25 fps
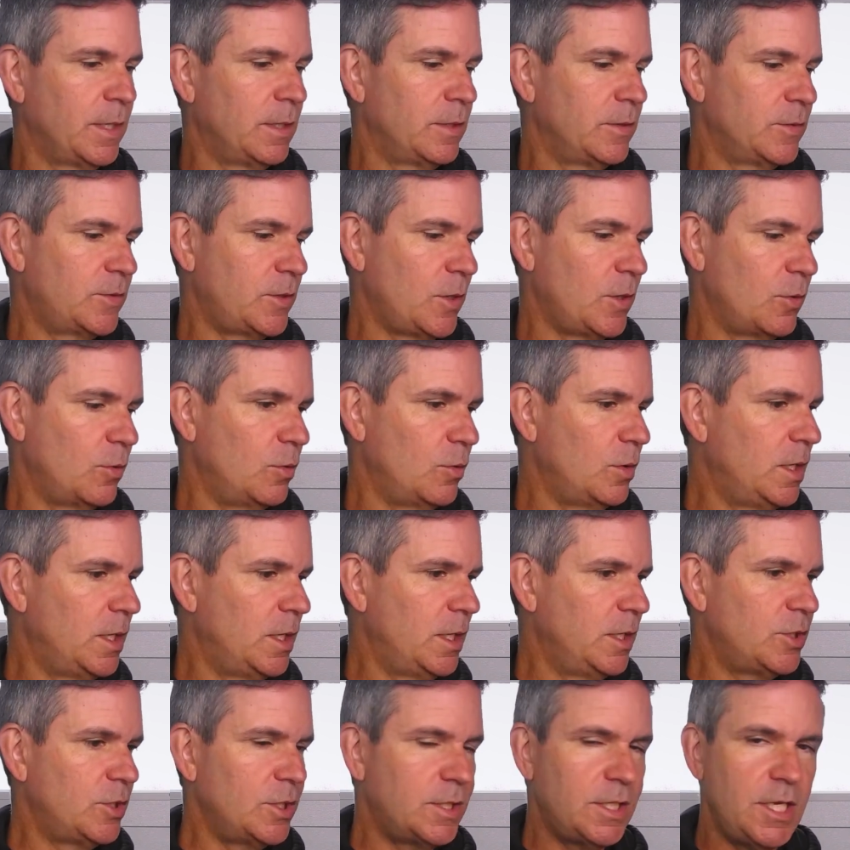So
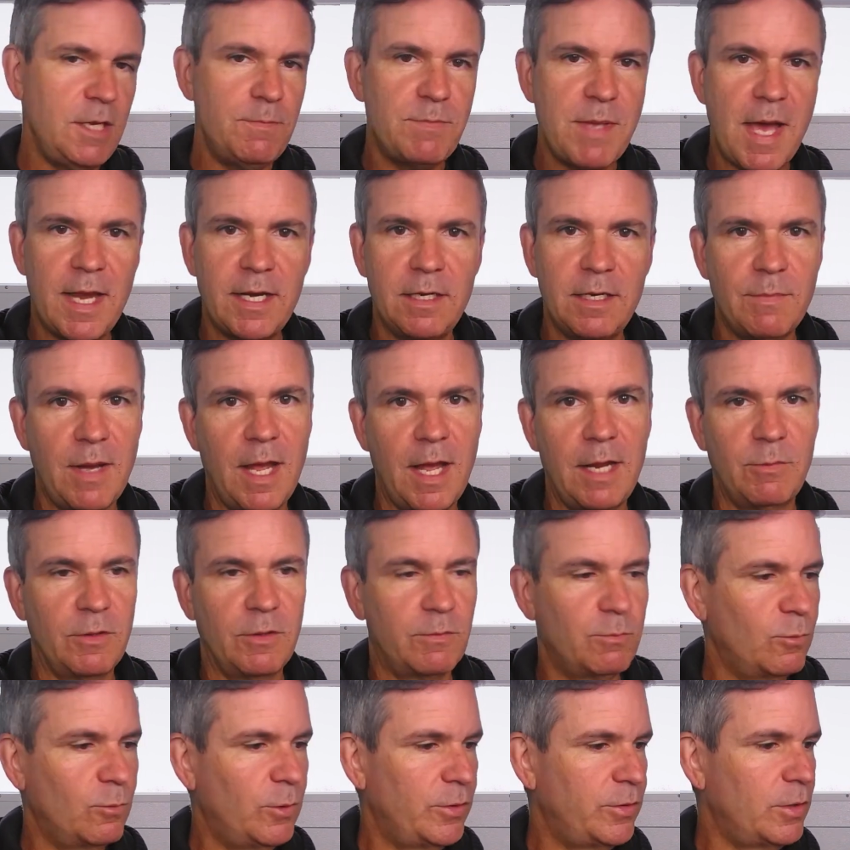just keep that in mind
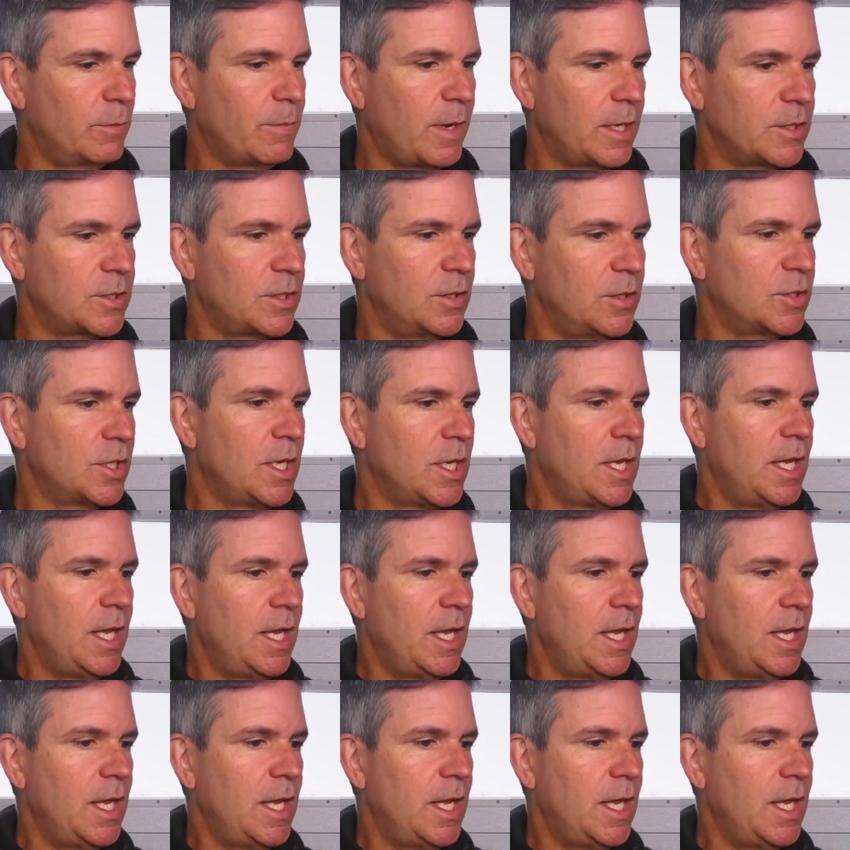with your monsters.